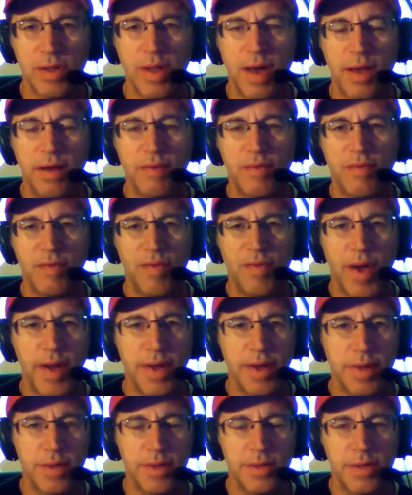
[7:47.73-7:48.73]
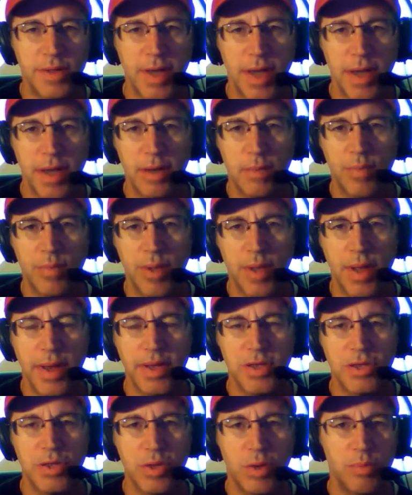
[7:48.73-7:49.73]
A lot of fighting is taking
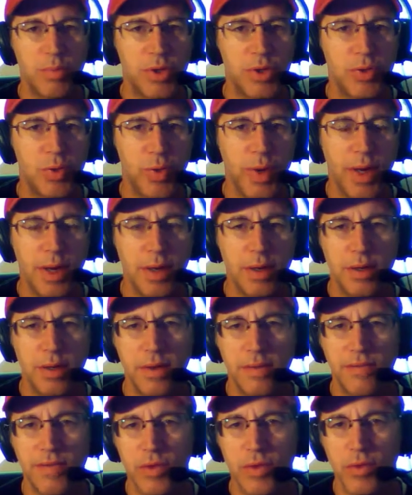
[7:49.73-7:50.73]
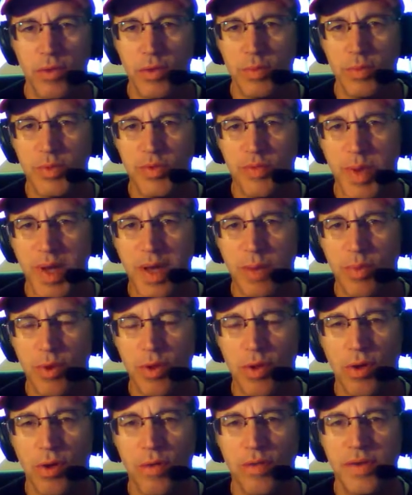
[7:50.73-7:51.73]
place between different groups of
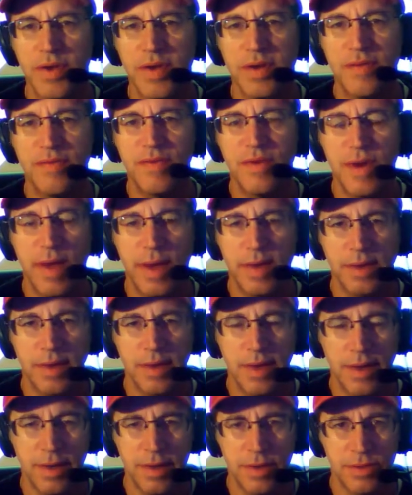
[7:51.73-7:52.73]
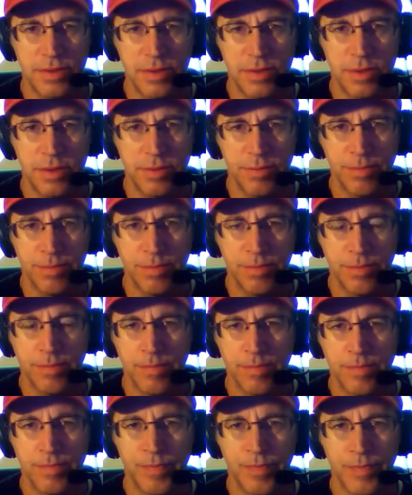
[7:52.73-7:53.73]
people over different ideas.
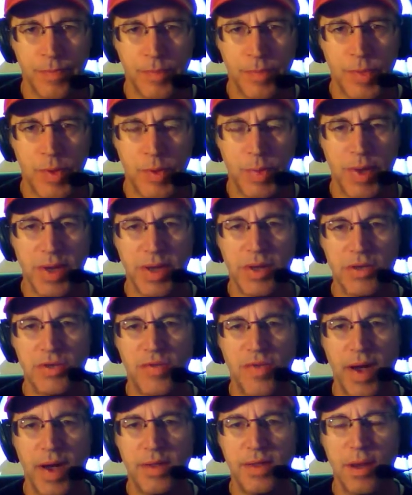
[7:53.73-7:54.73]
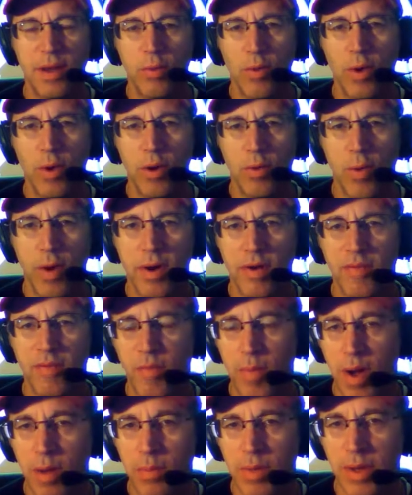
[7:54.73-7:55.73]
The biggest fight that we're aware
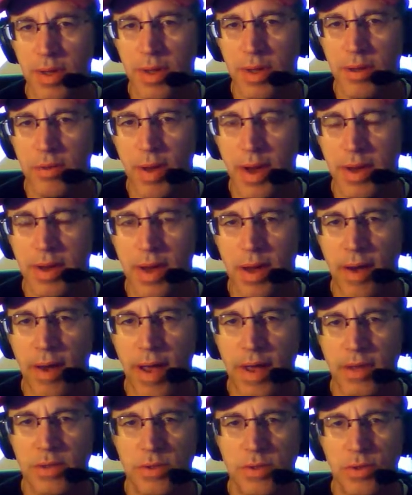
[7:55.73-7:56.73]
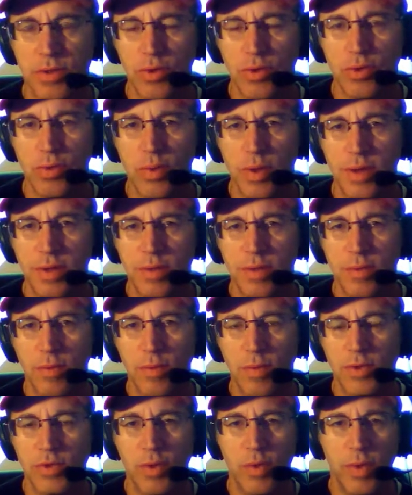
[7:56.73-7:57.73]
of publicly right now has to do with
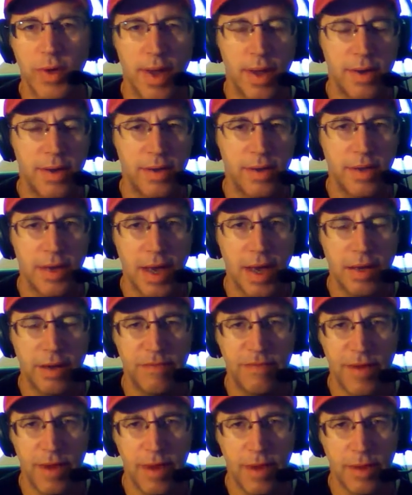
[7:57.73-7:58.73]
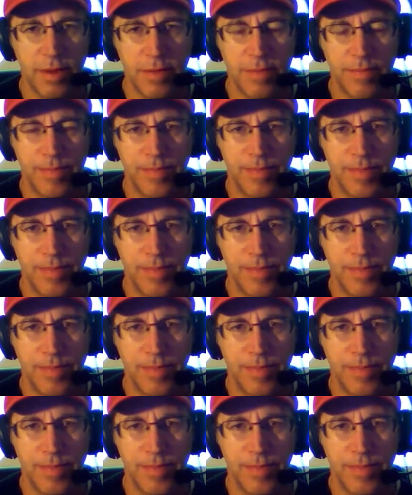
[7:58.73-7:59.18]
what's going on in the NFL.